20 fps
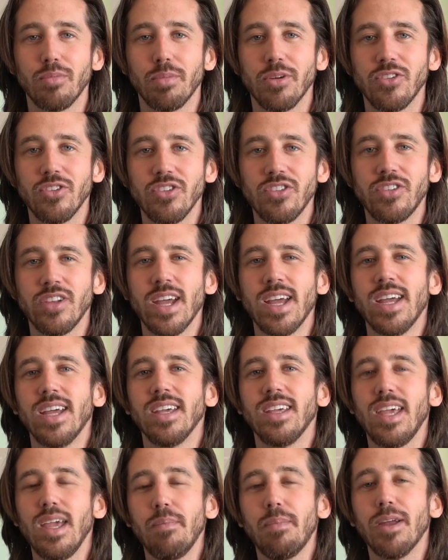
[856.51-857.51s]
but just
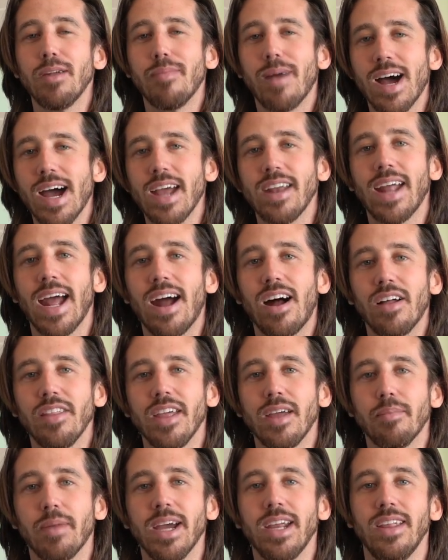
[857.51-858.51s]
keep in mind how
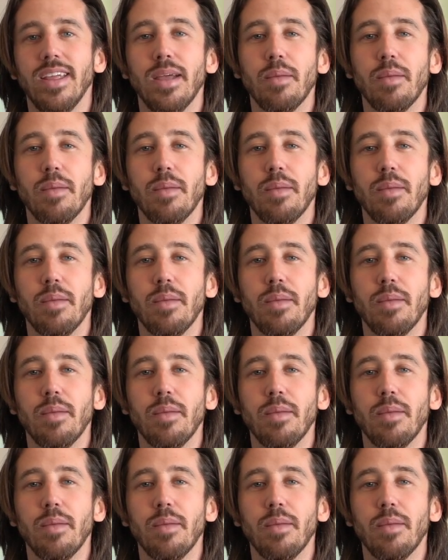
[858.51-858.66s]
they might